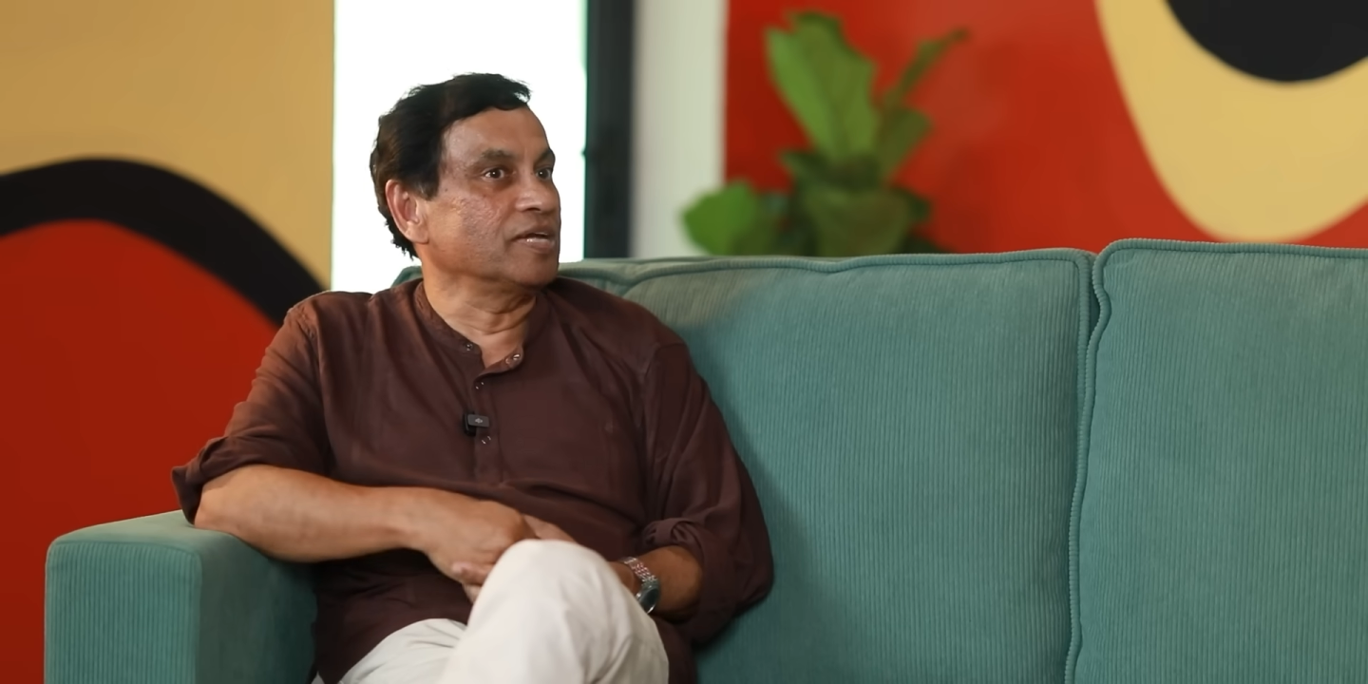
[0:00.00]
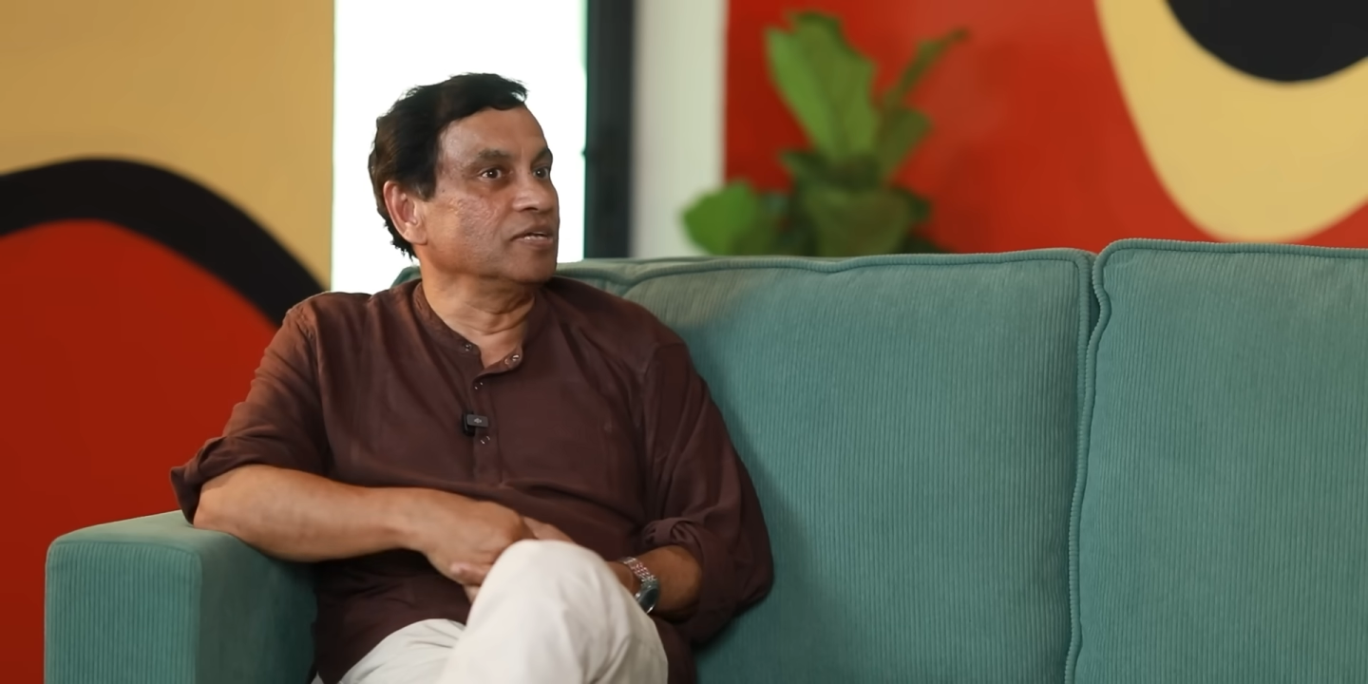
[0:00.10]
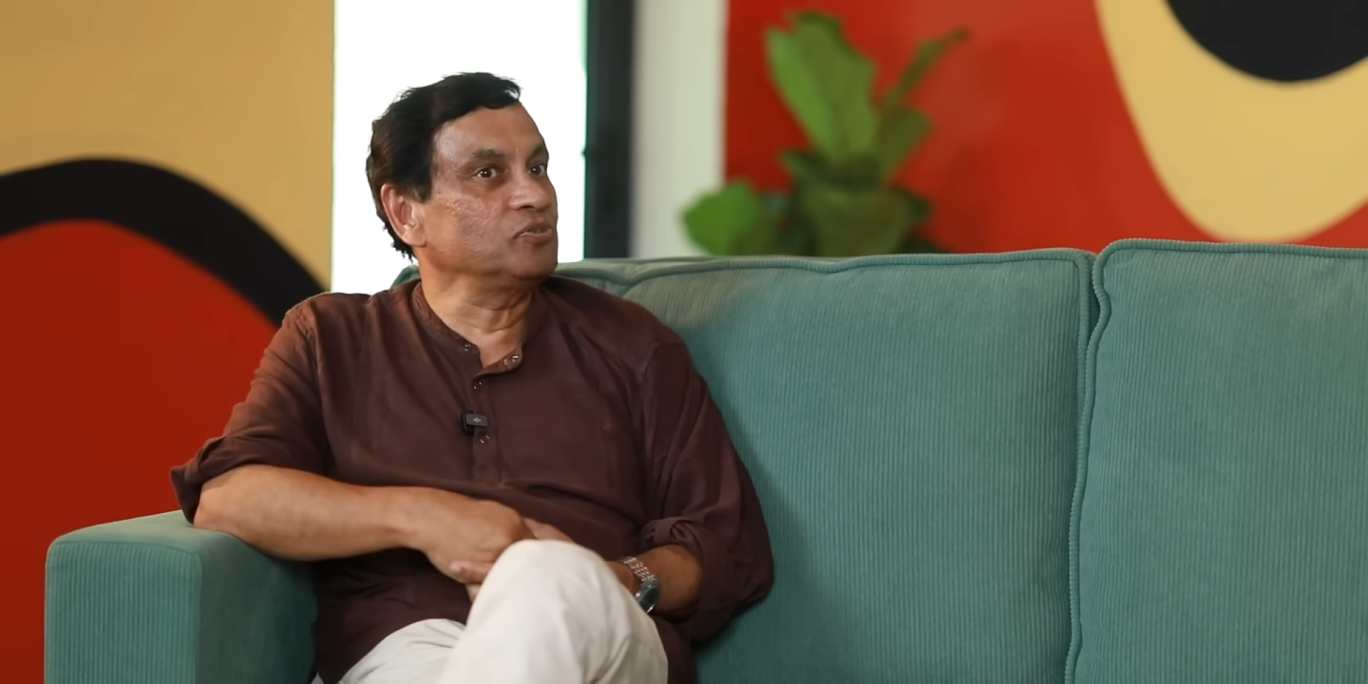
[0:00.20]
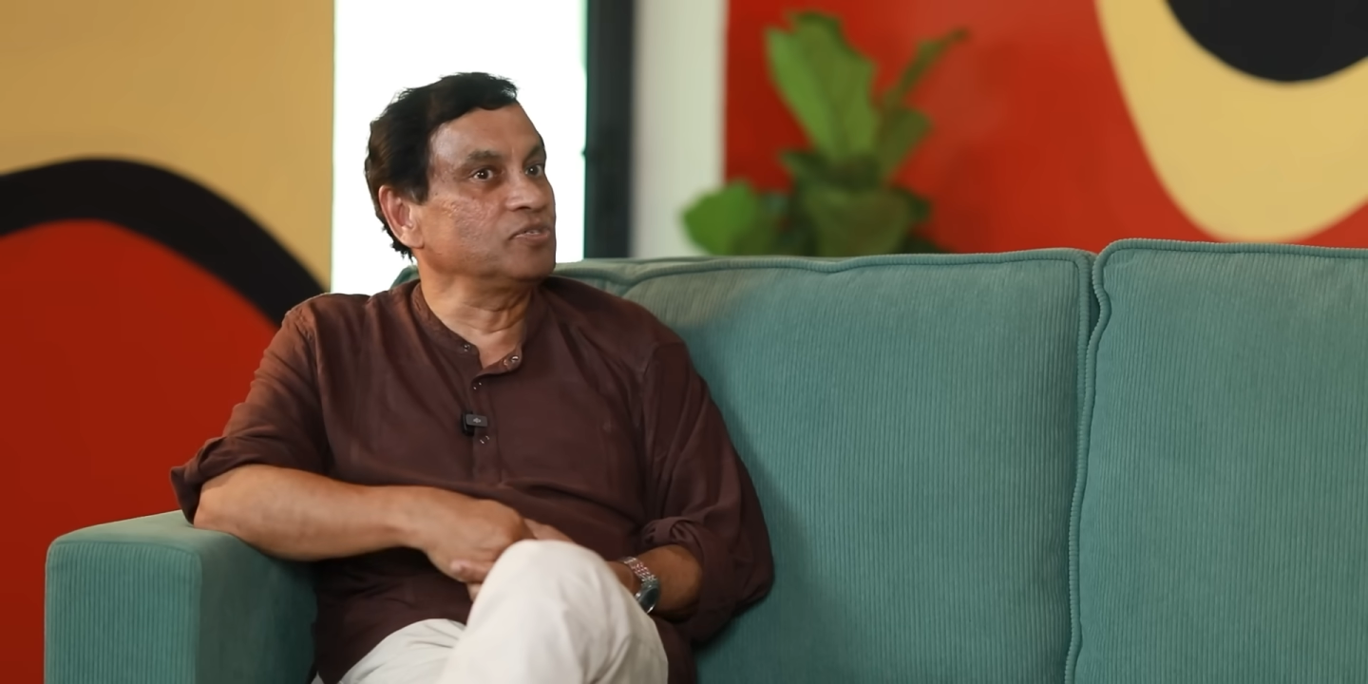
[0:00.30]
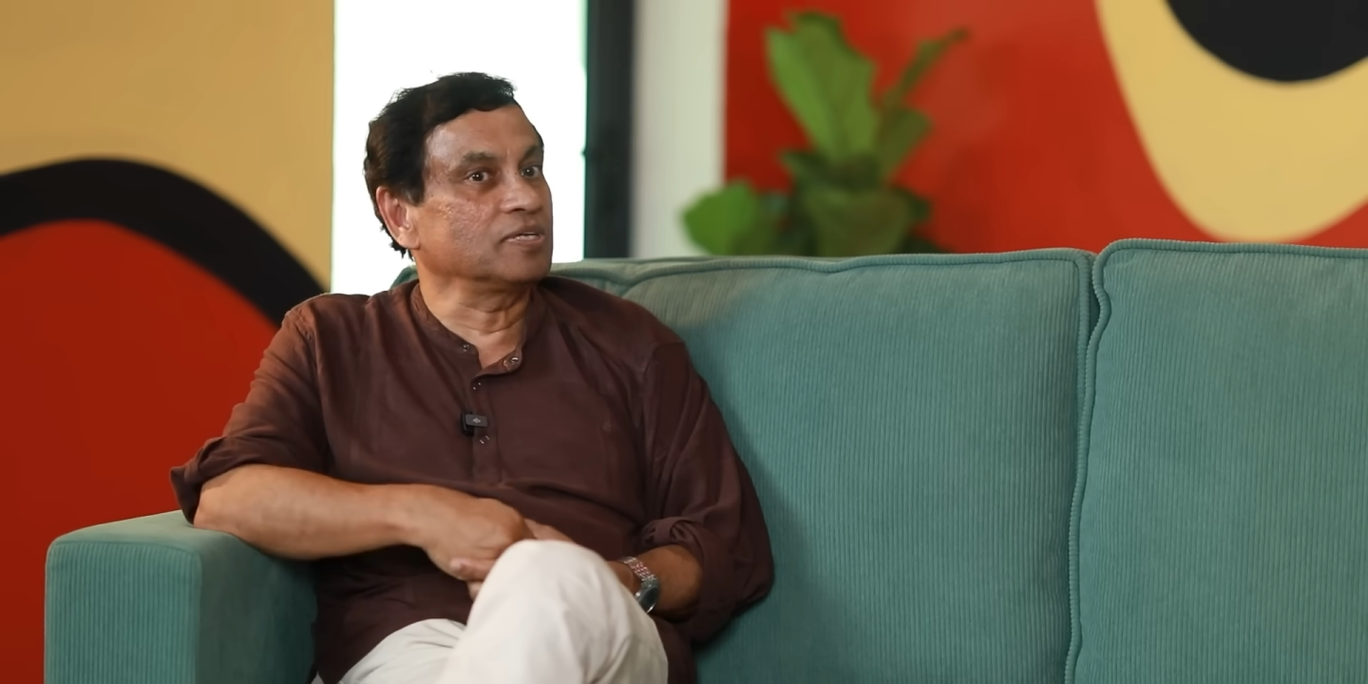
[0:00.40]
try
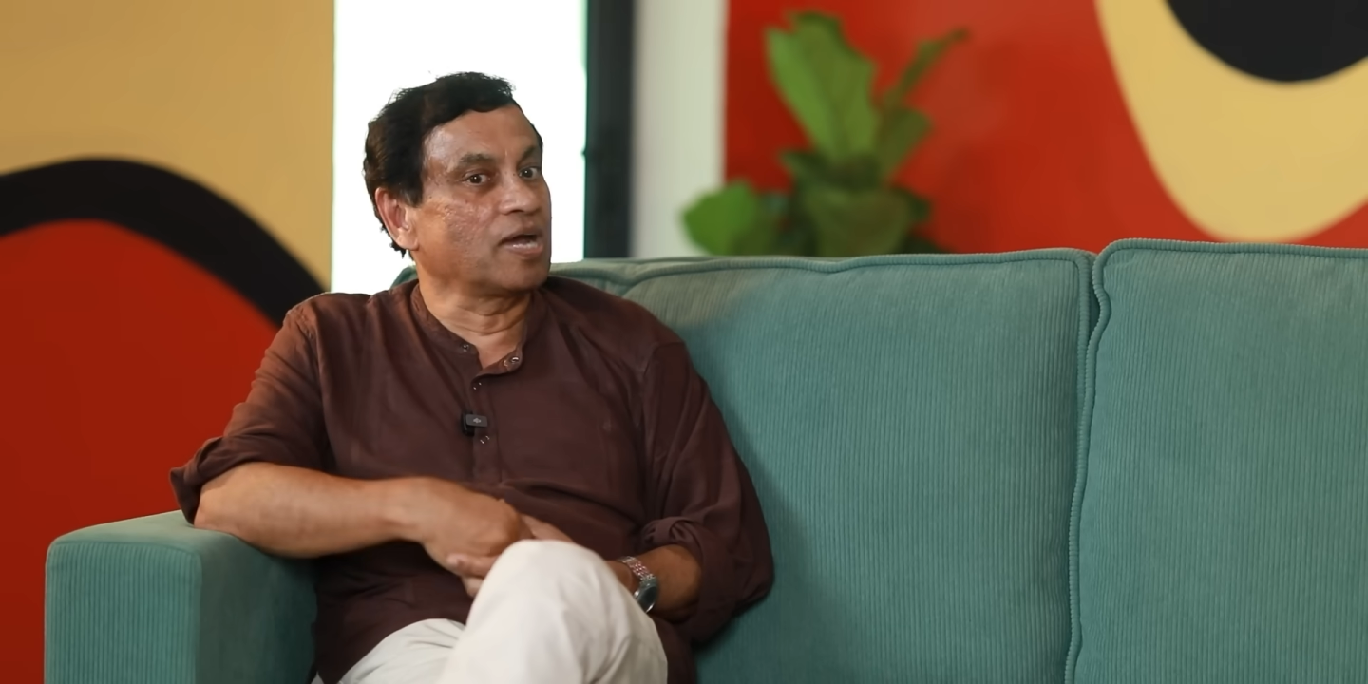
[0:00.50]
to